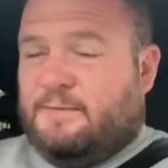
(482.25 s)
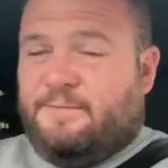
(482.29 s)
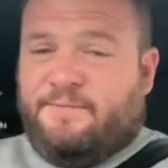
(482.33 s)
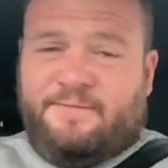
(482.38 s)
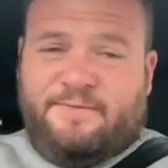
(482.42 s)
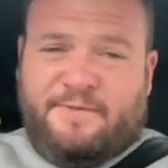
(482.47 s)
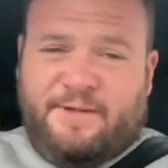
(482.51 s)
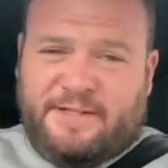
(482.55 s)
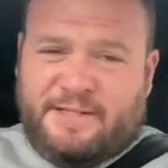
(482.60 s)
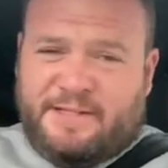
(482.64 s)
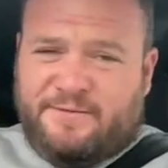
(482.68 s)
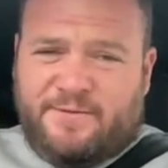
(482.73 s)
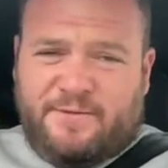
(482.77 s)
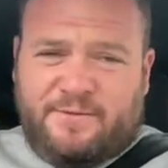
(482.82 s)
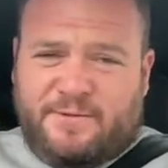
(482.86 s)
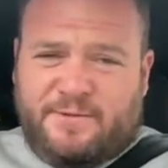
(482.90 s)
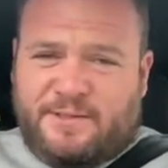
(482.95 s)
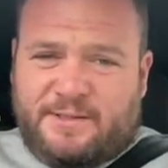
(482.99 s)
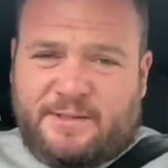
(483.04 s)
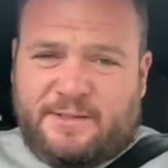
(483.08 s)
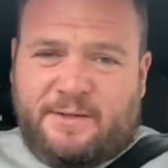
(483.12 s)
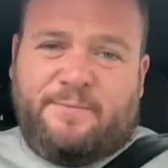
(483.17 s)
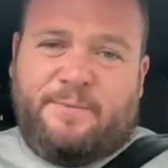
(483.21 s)
festivals
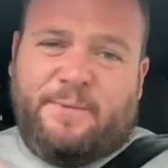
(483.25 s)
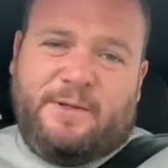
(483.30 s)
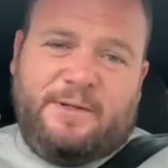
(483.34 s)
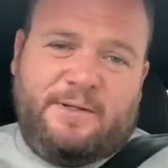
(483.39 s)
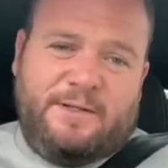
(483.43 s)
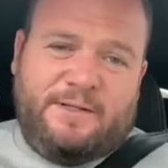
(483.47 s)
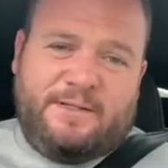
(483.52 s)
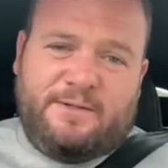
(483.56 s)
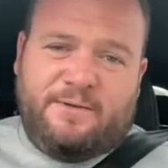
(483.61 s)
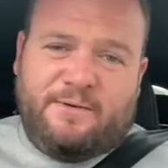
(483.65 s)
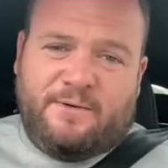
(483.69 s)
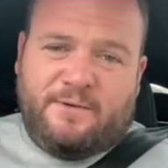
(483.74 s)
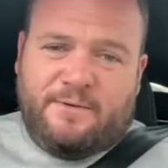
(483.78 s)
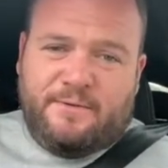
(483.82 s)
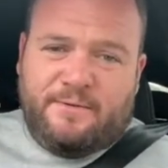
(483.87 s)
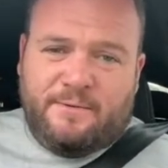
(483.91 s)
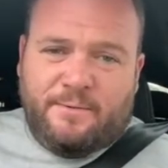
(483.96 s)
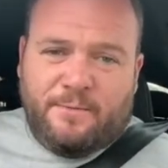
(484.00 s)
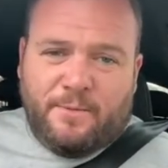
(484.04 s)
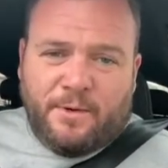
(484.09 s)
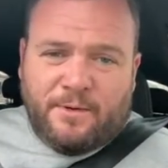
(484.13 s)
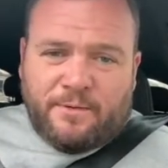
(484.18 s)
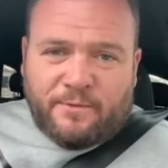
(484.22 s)
and stuff, but it
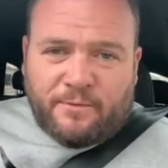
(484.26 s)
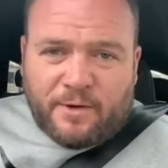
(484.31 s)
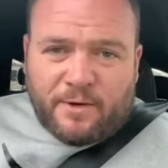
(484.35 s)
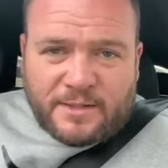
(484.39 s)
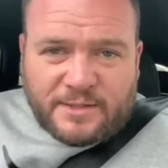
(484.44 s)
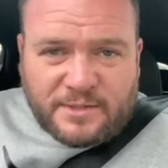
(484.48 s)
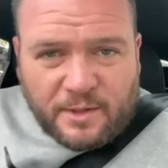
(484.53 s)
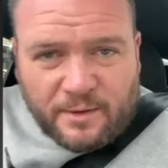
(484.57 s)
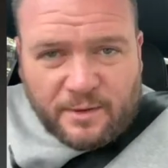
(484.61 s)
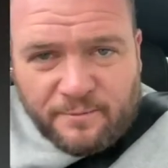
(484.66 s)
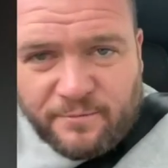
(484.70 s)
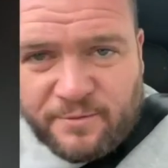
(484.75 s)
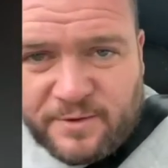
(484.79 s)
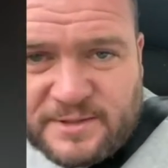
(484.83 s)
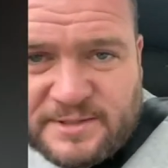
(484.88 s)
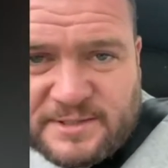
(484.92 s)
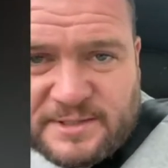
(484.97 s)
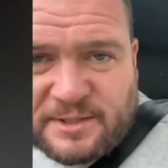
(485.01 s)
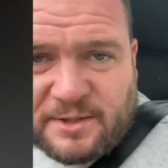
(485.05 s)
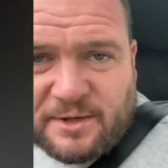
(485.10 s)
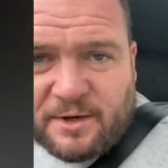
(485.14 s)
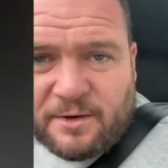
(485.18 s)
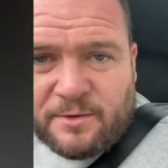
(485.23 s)
weren't the right time for us
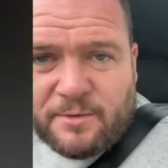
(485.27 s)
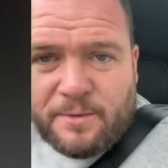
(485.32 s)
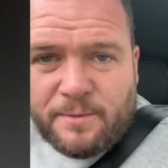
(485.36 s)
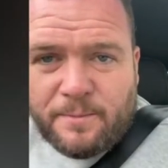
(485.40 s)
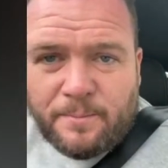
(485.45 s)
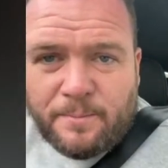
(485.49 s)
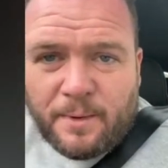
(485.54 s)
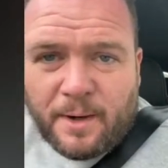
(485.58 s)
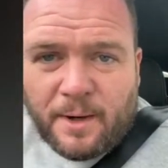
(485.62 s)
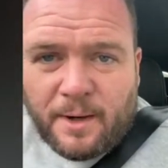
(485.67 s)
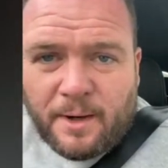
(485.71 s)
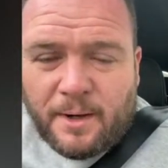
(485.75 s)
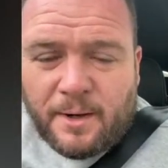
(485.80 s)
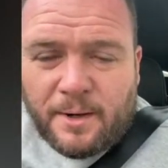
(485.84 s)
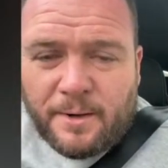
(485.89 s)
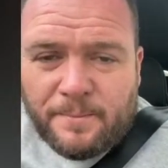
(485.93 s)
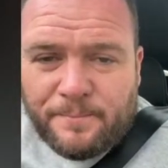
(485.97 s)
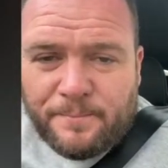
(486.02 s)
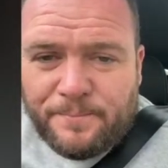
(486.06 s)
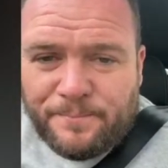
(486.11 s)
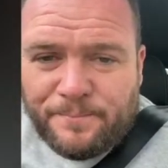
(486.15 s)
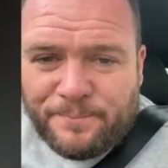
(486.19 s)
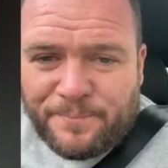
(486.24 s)
to go.
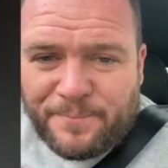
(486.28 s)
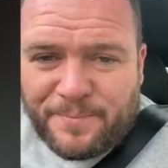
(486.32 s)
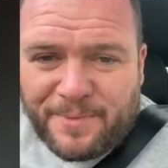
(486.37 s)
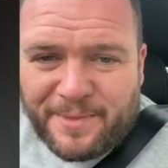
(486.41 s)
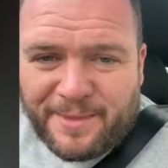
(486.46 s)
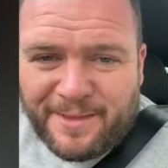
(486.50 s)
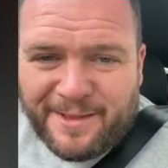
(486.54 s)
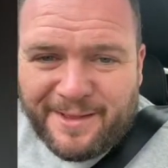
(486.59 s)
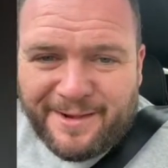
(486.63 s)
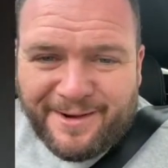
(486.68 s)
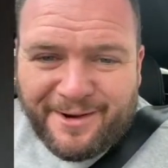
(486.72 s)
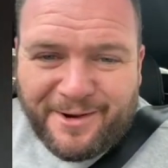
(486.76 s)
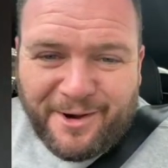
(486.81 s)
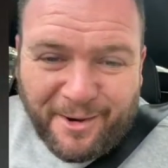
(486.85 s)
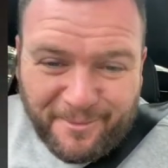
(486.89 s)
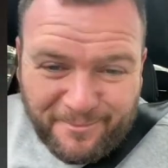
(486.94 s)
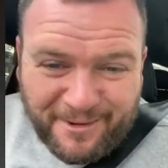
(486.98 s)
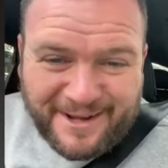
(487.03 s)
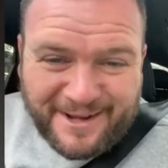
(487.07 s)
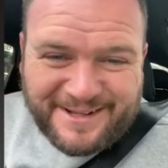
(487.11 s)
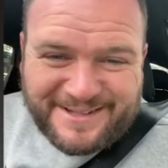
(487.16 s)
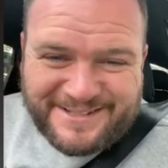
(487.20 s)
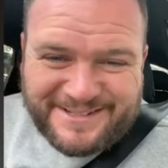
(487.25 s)
But, I can't
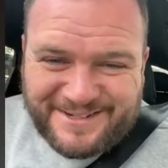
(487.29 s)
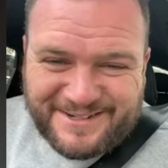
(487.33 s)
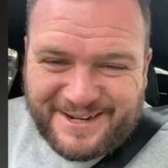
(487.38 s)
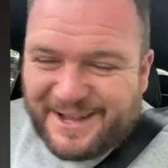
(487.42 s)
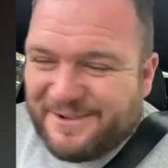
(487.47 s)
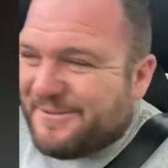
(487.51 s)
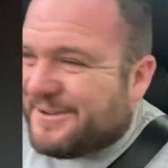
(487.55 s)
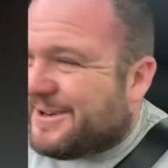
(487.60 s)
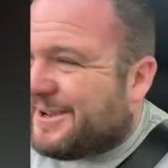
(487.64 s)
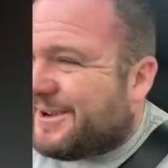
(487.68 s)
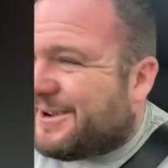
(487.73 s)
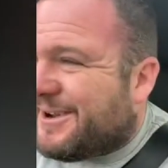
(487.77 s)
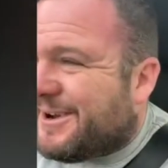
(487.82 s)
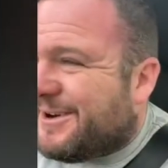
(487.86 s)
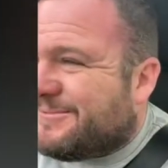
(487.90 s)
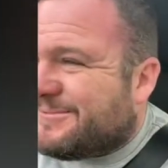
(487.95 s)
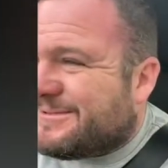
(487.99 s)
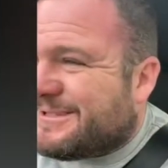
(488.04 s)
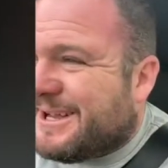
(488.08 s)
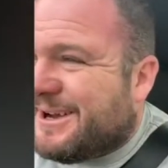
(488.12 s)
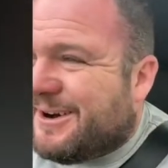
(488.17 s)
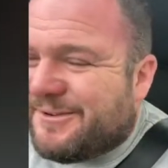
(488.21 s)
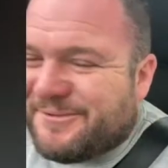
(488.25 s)
wait until that video
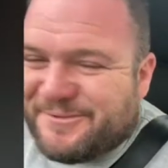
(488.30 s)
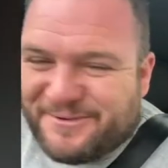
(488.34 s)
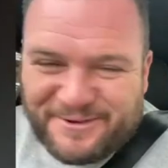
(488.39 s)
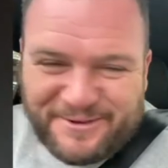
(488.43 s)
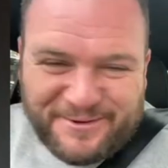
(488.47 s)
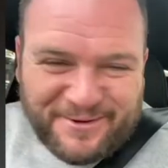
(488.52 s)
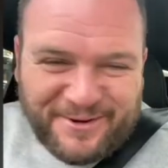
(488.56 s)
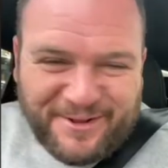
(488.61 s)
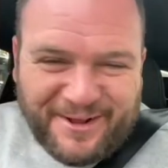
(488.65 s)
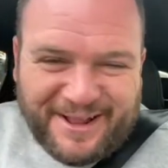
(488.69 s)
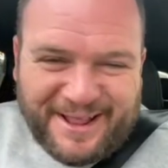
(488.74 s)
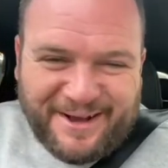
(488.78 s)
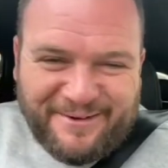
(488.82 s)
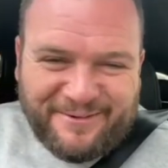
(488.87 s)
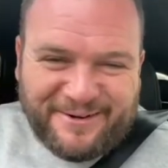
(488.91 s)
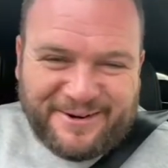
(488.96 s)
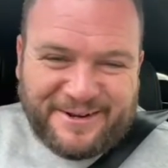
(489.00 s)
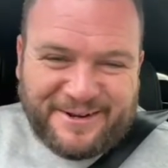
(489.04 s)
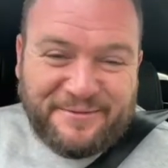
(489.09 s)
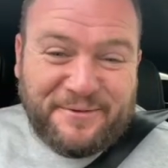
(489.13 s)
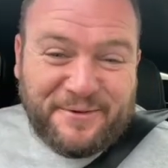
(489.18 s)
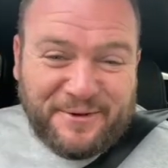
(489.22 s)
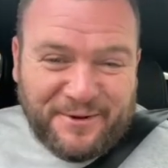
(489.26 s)
comes out. I think you'll like that
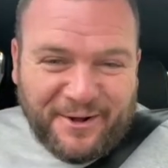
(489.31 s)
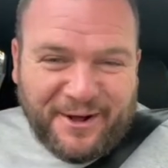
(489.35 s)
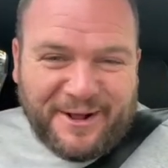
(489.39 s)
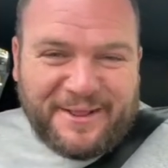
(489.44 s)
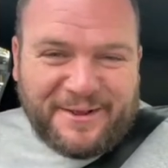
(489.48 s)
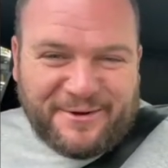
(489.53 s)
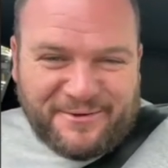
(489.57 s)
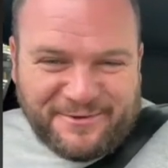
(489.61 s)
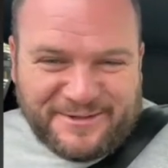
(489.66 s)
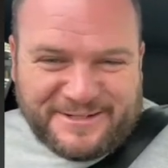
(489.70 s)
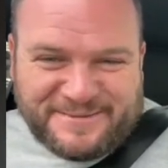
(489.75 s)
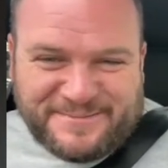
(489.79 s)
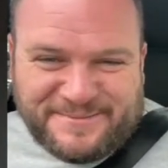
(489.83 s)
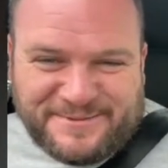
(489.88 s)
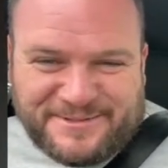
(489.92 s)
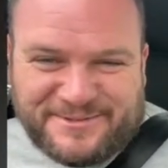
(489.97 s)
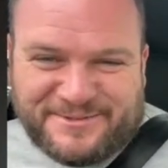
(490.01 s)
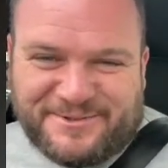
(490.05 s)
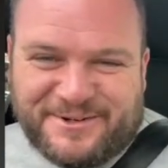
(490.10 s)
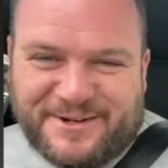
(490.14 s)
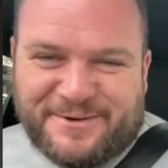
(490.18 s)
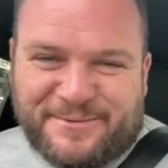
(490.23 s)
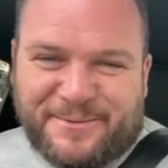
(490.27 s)
one. If you like the Christmas
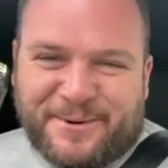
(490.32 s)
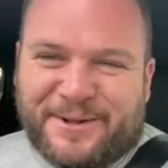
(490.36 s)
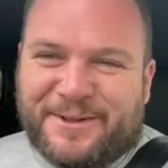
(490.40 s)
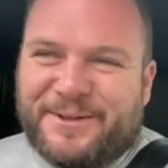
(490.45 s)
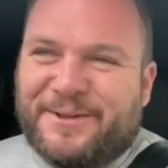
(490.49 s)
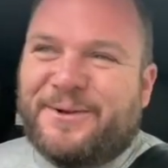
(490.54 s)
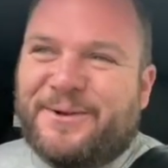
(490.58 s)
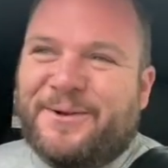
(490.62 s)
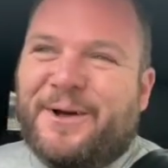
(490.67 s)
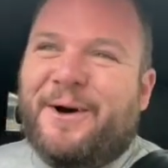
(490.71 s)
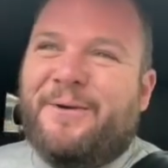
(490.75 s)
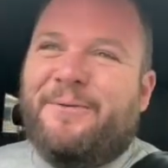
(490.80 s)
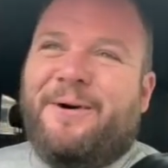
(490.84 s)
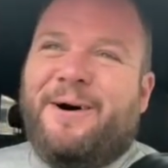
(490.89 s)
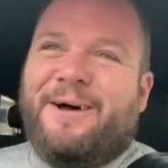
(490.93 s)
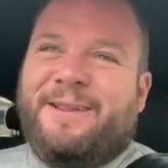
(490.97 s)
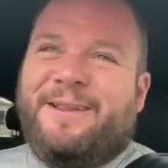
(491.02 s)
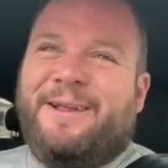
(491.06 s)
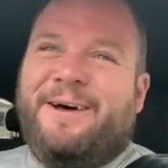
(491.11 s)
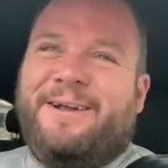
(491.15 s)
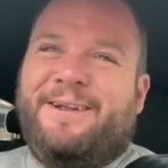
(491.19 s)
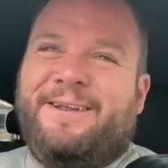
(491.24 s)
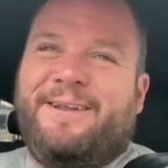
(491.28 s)
tree one, you'll like what I've
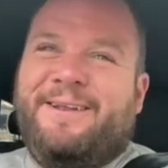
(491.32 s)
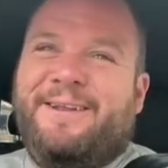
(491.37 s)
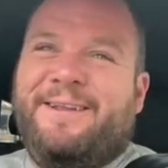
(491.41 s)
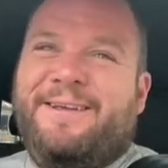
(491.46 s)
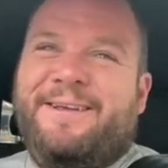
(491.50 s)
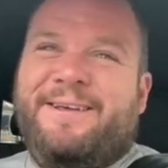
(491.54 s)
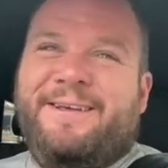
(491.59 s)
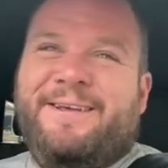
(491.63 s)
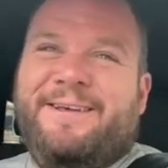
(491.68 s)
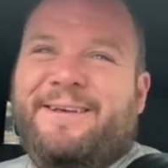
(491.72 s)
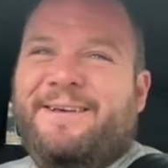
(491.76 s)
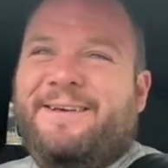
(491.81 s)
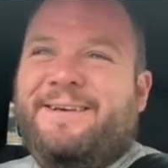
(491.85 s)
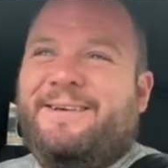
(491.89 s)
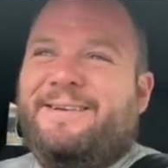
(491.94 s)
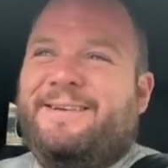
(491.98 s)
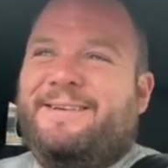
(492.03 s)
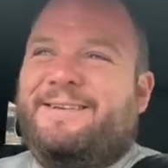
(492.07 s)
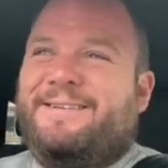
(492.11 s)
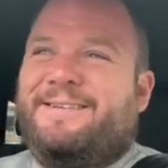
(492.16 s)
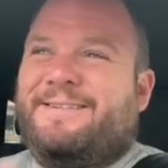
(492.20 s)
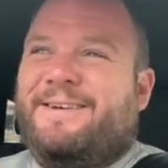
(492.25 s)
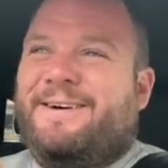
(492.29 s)
done.
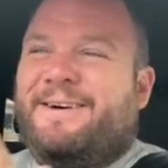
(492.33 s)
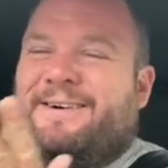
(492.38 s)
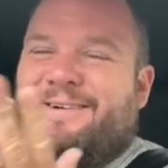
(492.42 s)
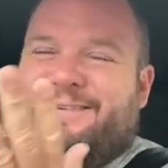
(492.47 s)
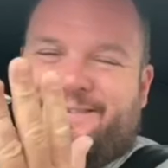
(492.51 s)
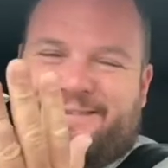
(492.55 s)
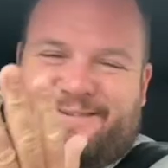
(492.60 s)
So,